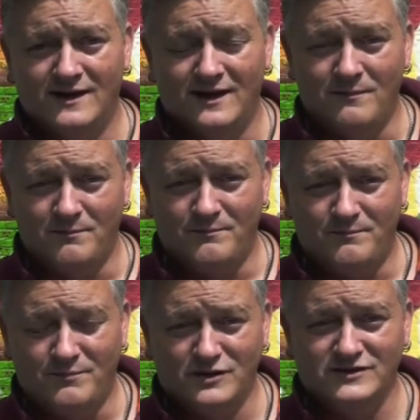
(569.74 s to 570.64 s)
Uh,
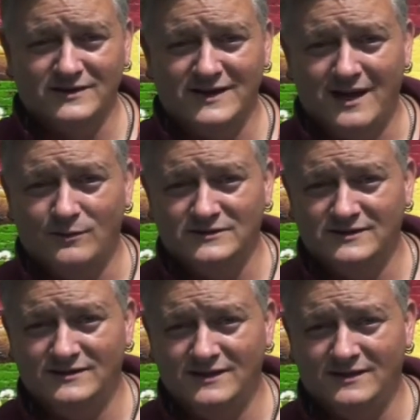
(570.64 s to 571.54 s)
personally, I was
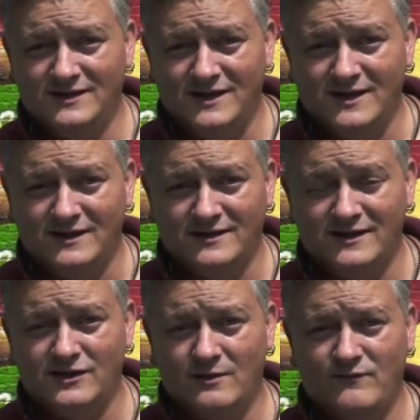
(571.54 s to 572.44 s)
in the uh,
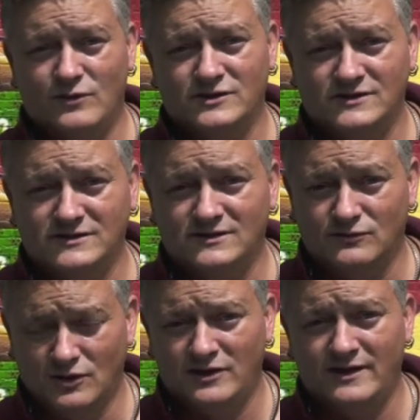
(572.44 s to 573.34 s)
Canadian Armed Forces and
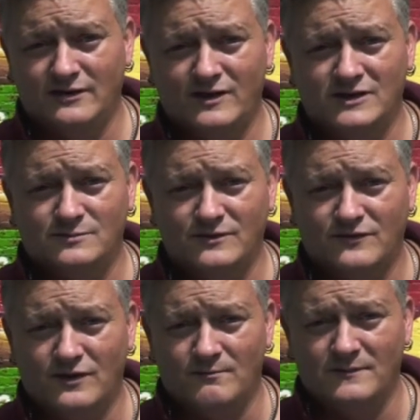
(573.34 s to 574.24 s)
Royal Canadian Regiment
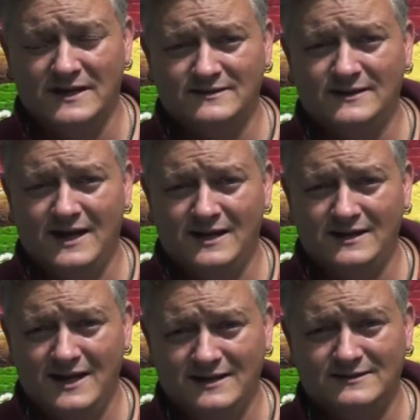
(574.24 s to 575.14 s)
from nineteen
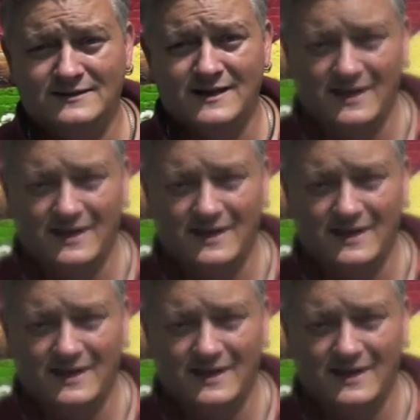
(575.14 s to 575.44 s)
eighty-eight to